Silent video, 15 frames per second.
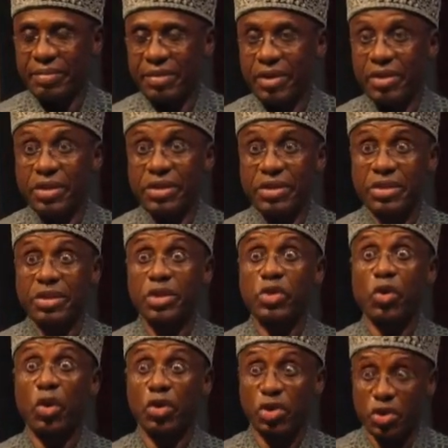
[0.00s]
or this
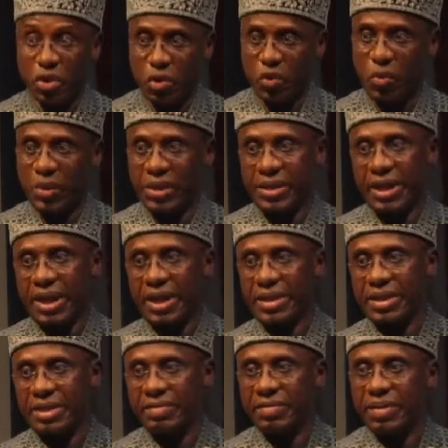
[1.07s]
discussion will be
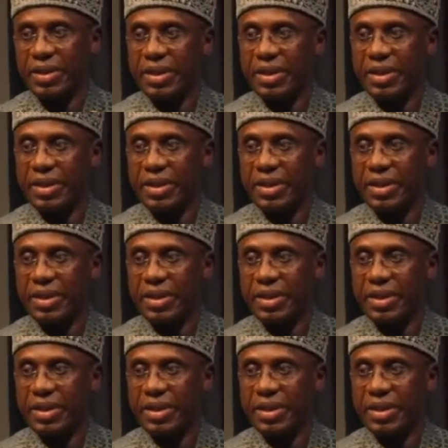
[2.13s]
interactive.